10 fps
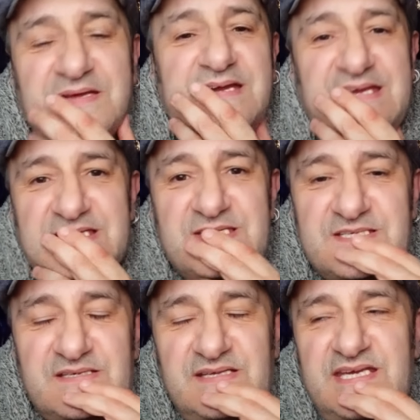
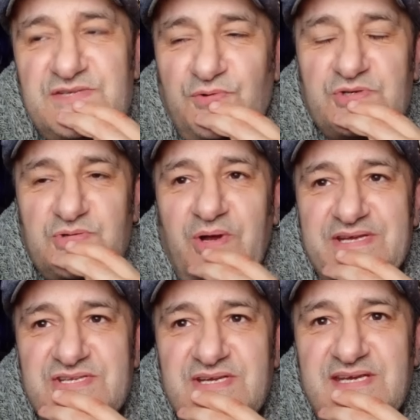He's fought
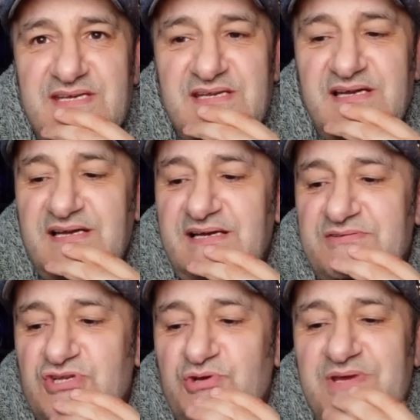twice
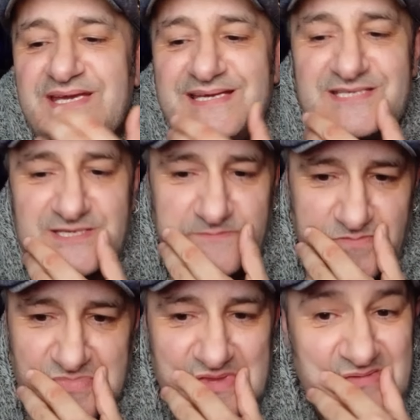in 2 years,
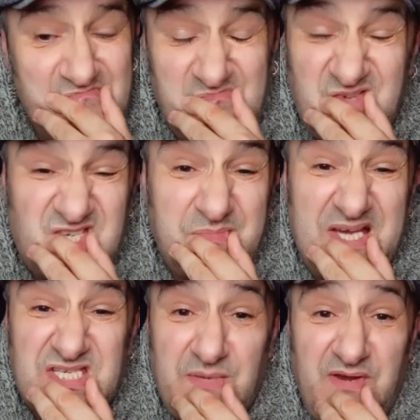just
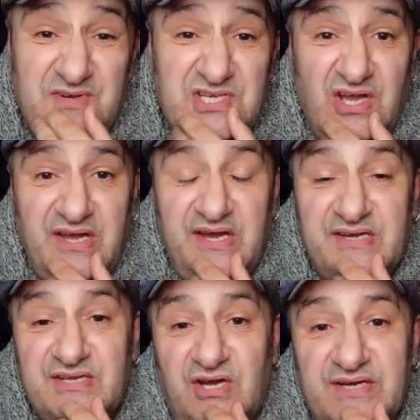about
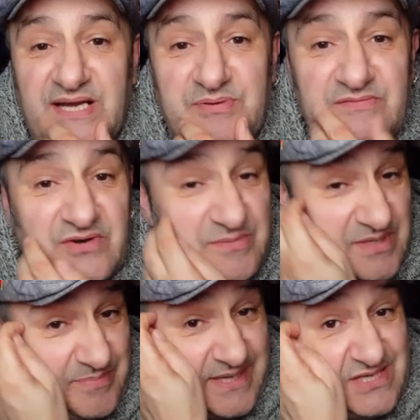semi-retired, got a couple of very
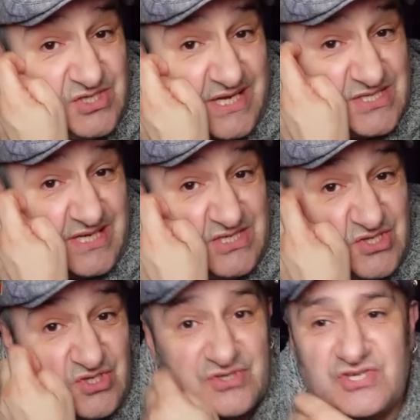big paychecks
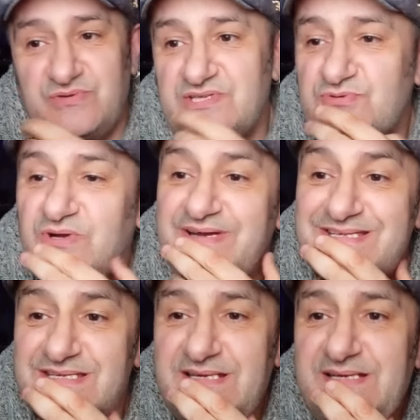against Joshua
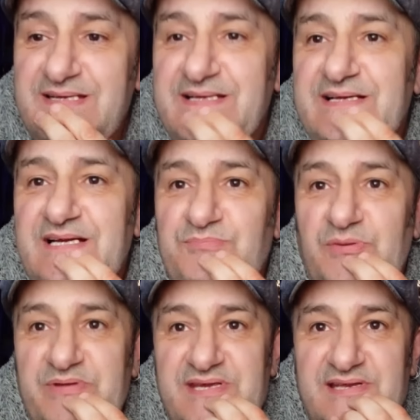twice,
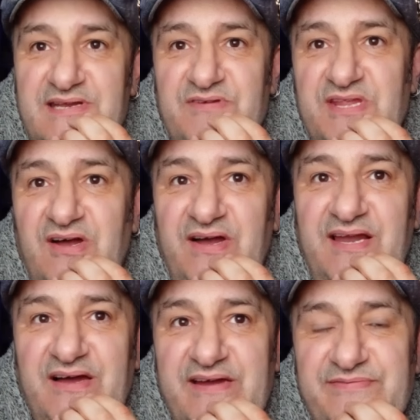probably living the high
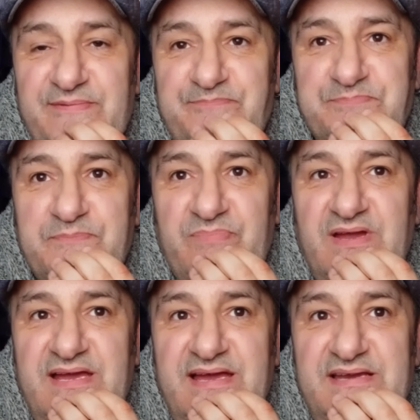life,
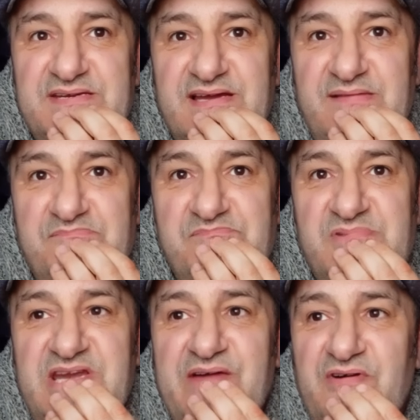and
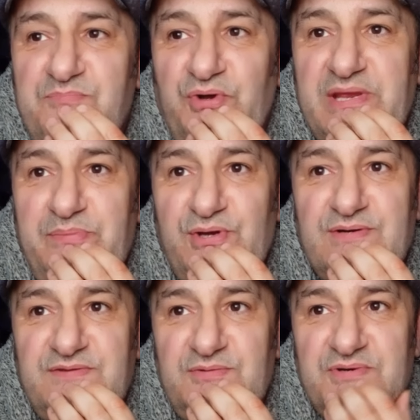never body
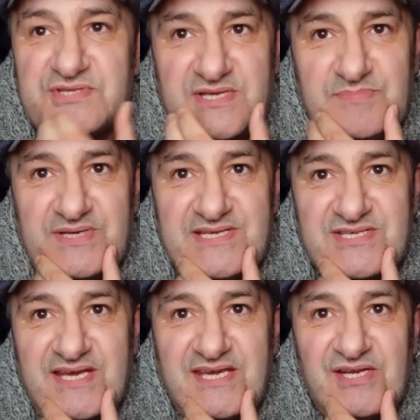beautiful, was he? But he's
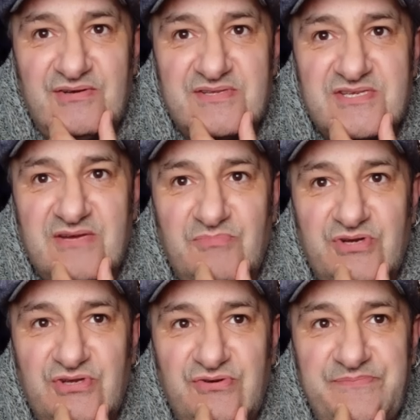taken on someone
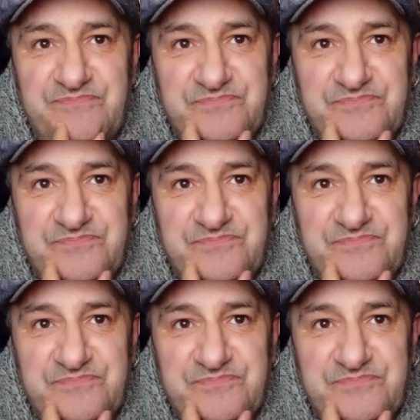who